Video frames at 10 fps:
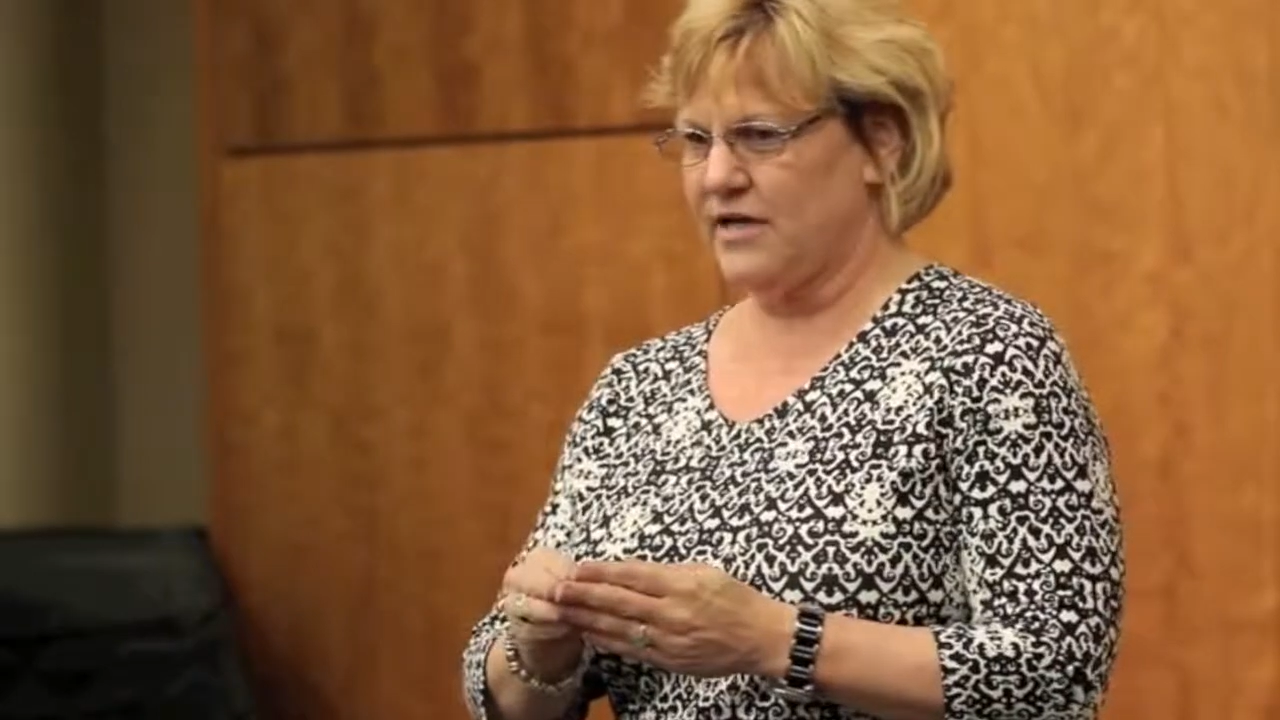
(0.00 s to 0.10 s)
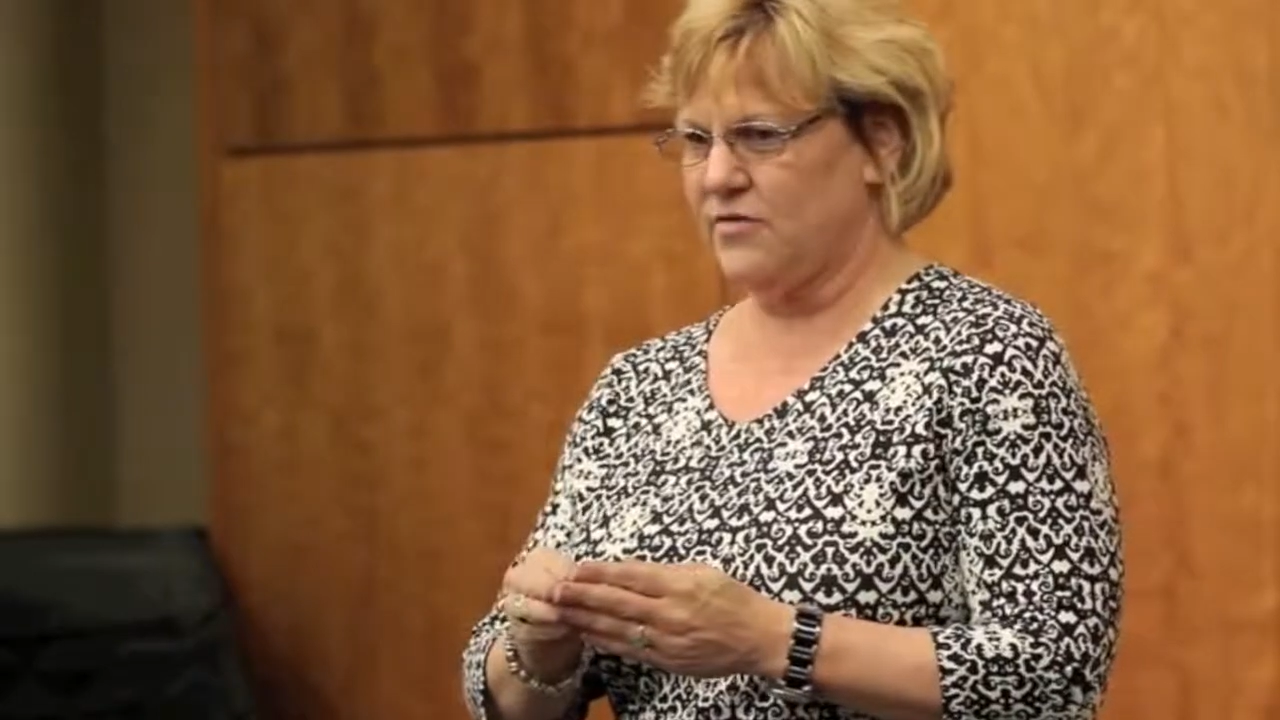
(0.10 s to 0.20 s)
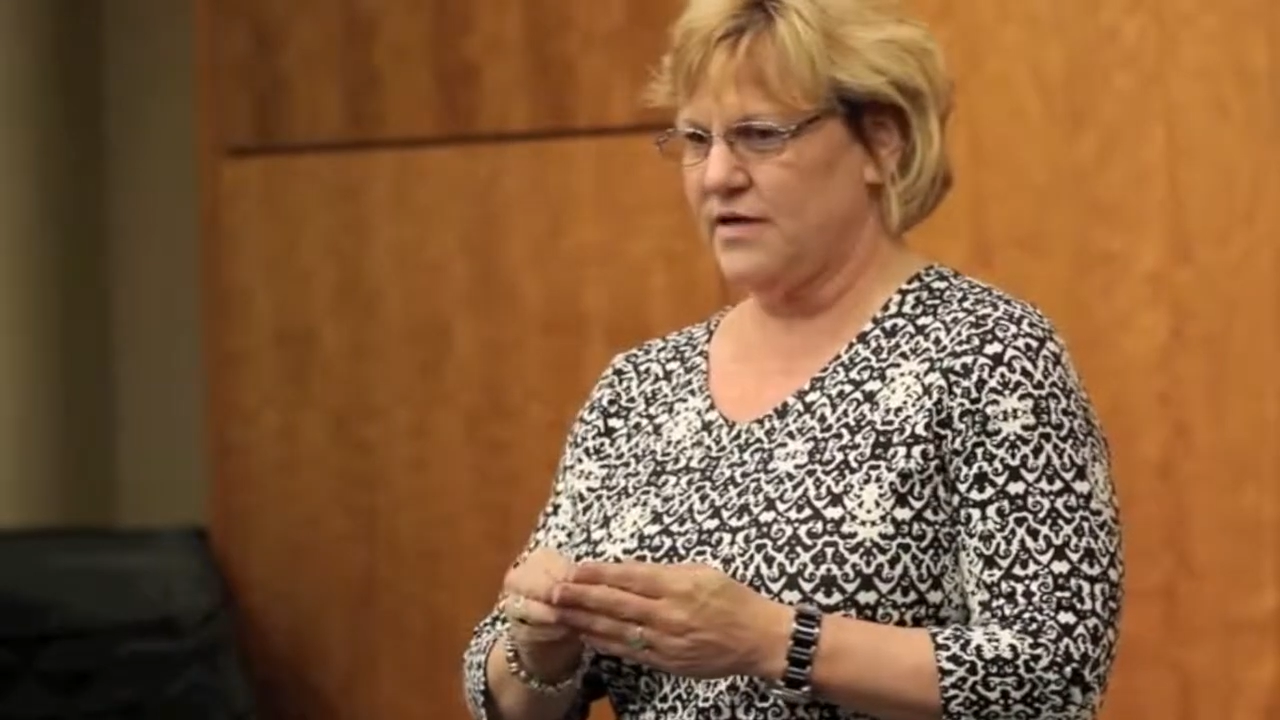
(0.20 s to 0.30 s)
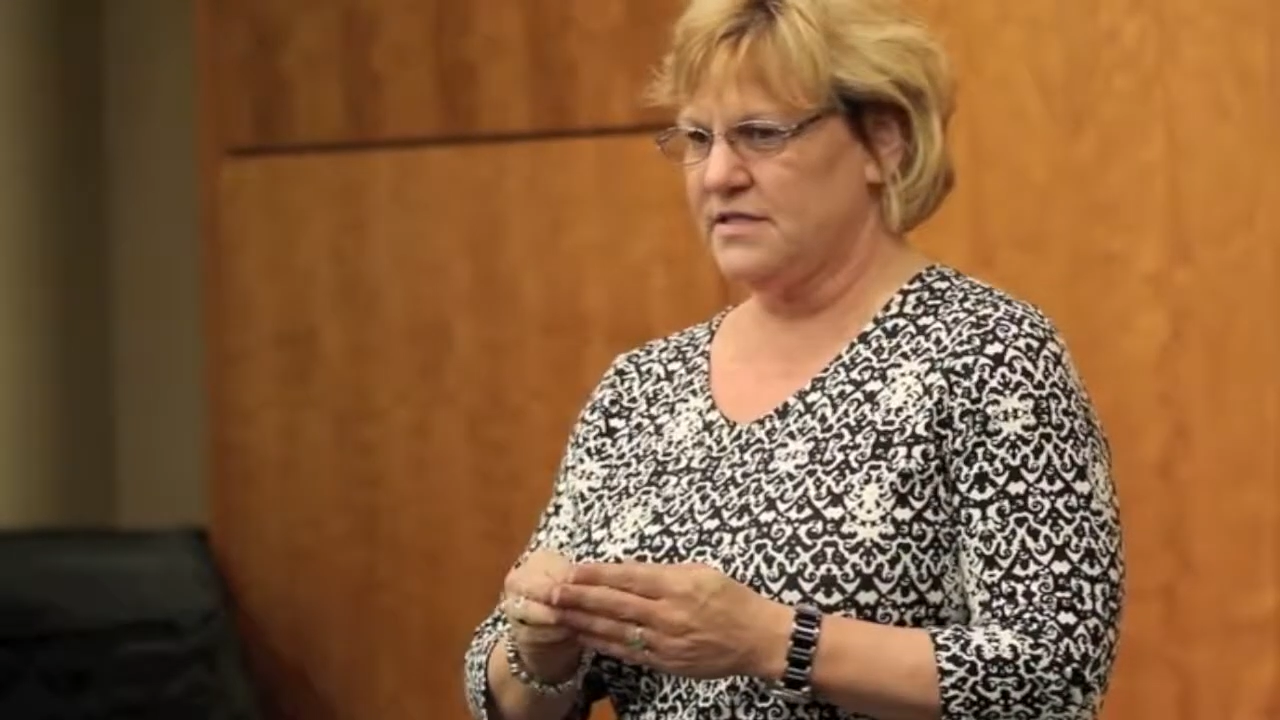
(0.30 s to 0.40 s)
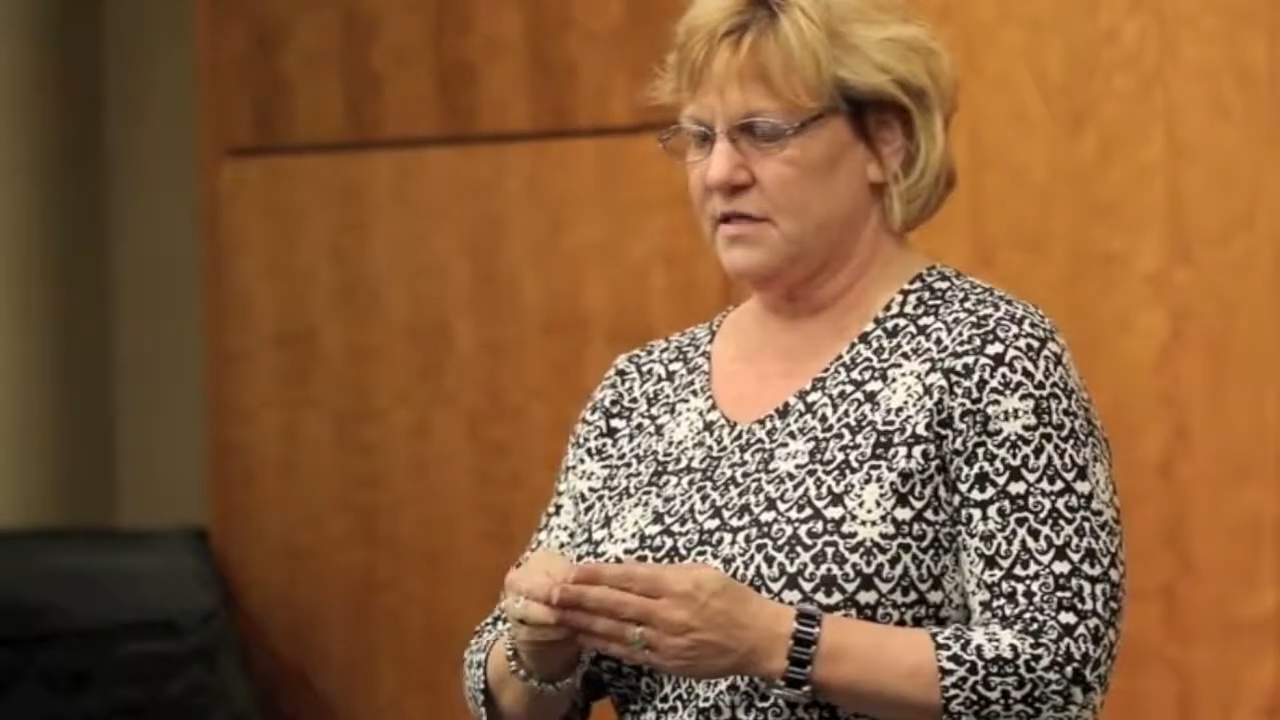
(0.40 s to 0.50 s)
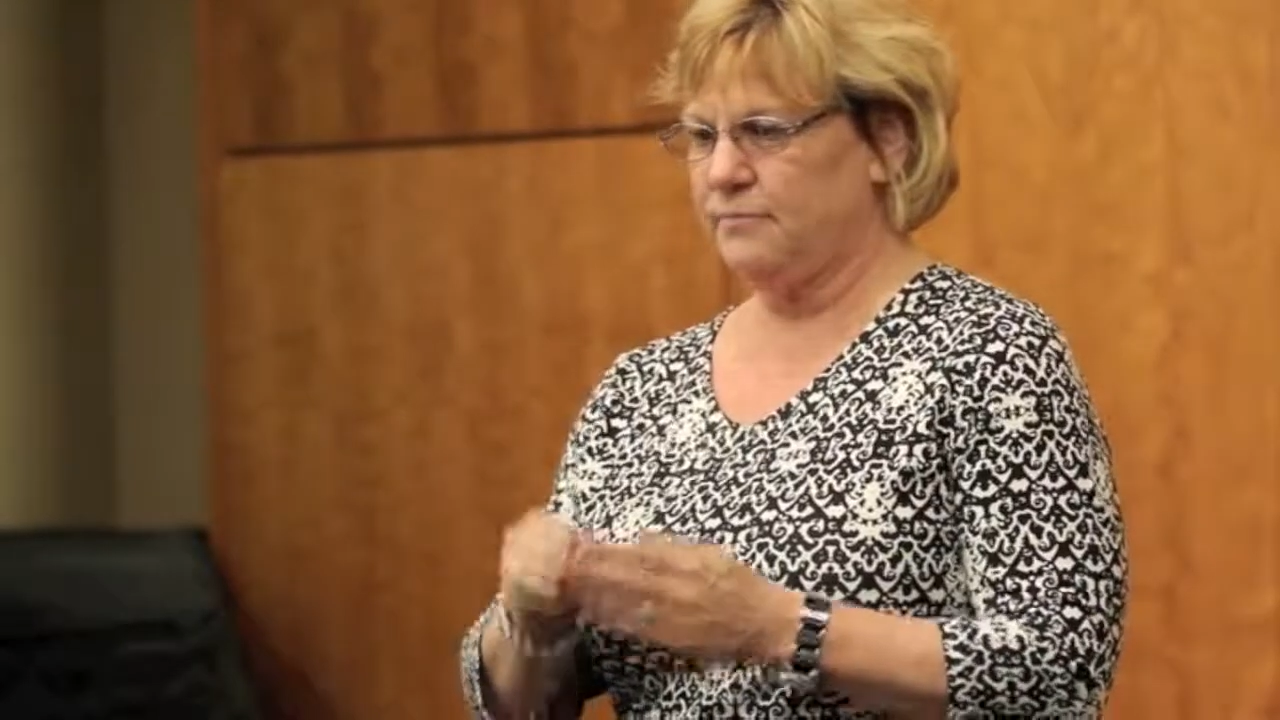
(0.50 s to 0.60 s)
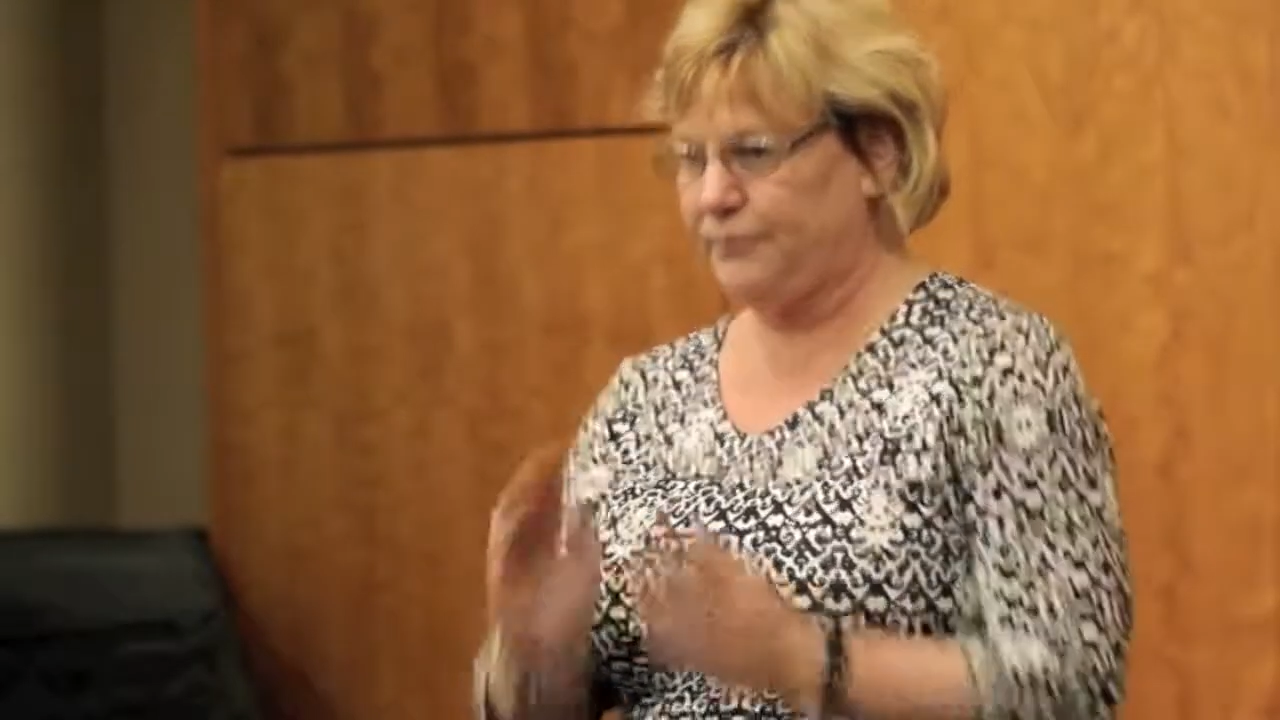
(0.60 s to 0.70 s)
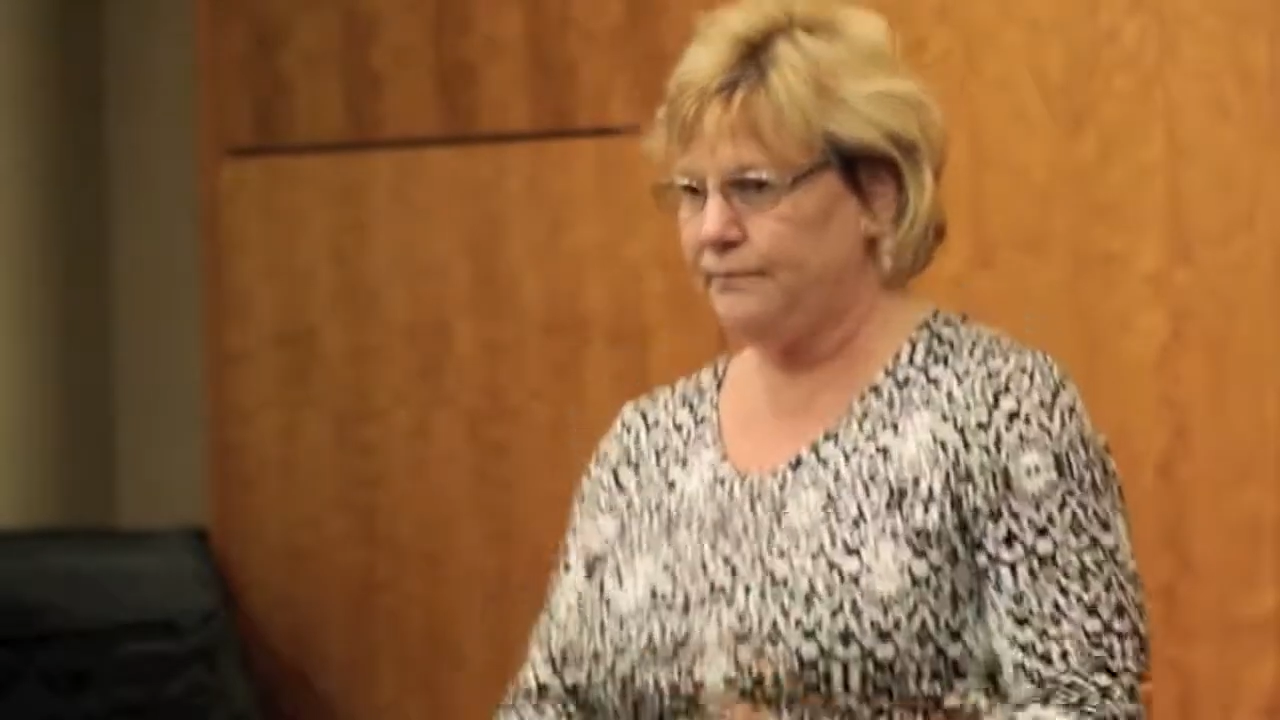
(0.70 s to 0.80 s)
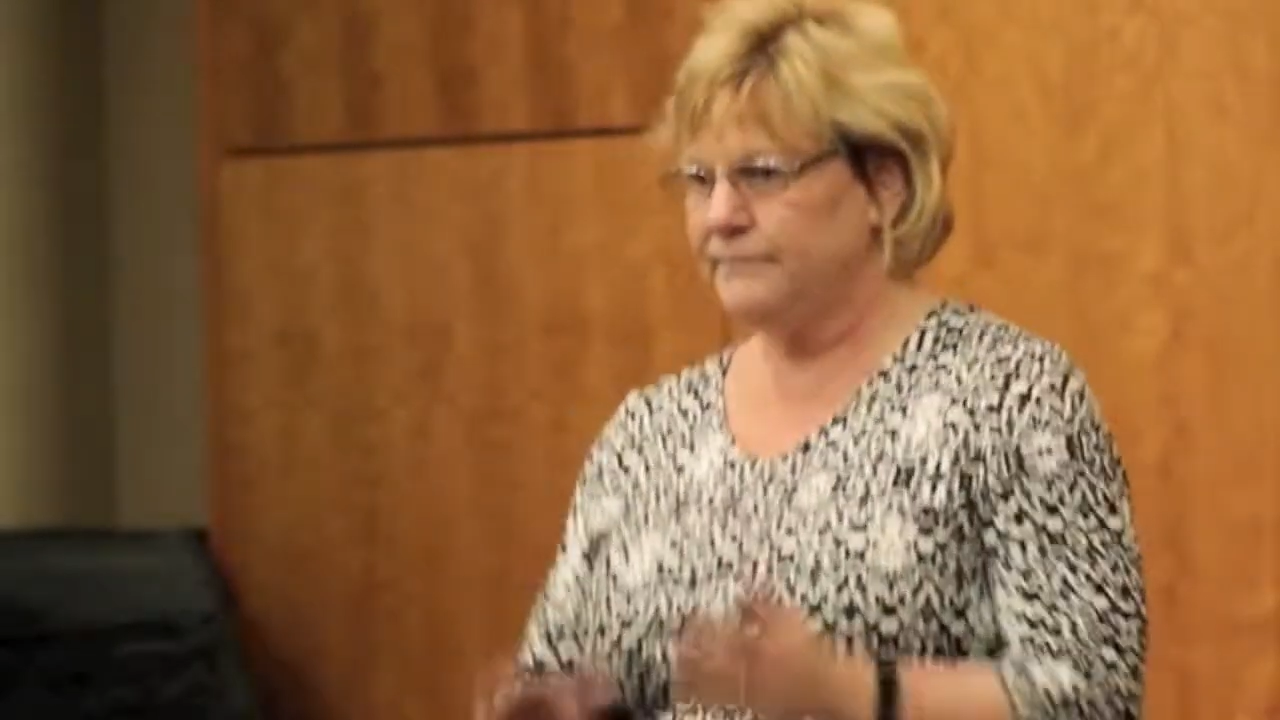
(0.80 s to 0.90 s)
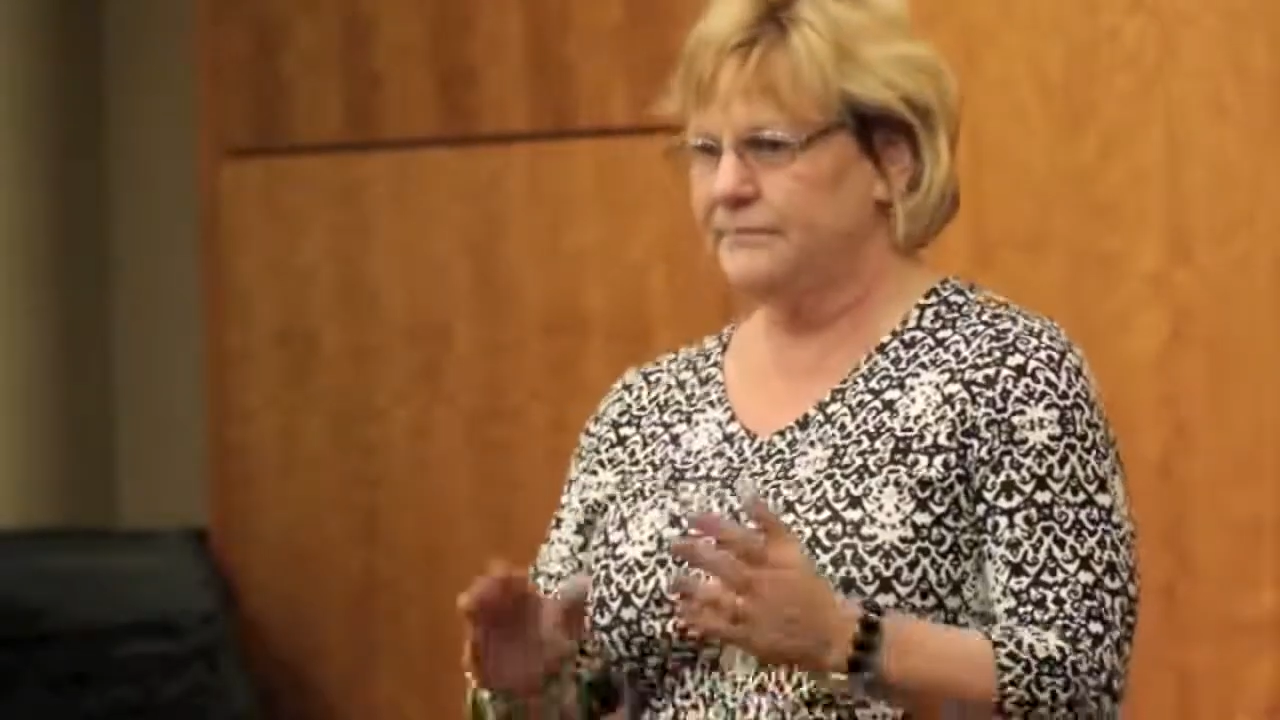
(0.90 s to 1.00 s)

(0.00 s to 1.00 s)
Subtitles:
cracking noise, and